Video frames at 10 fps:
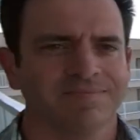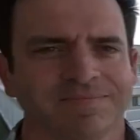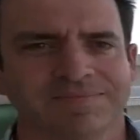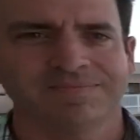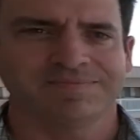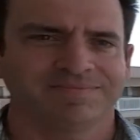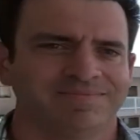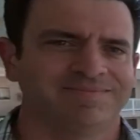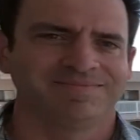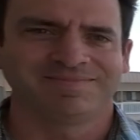economy
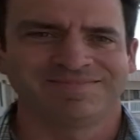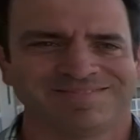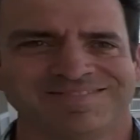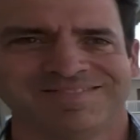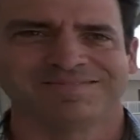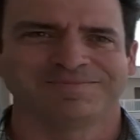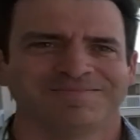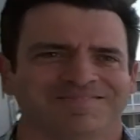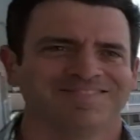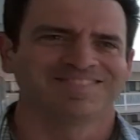condos for
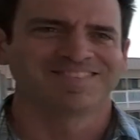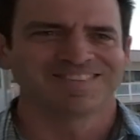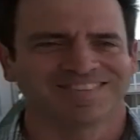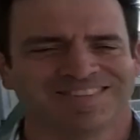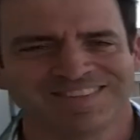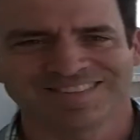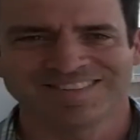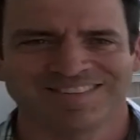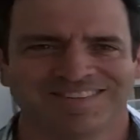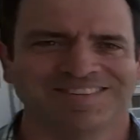short-term rentals.
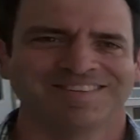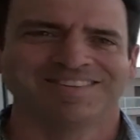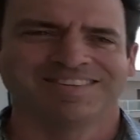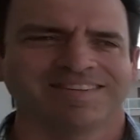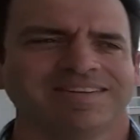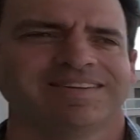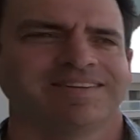I'm Chris Haro with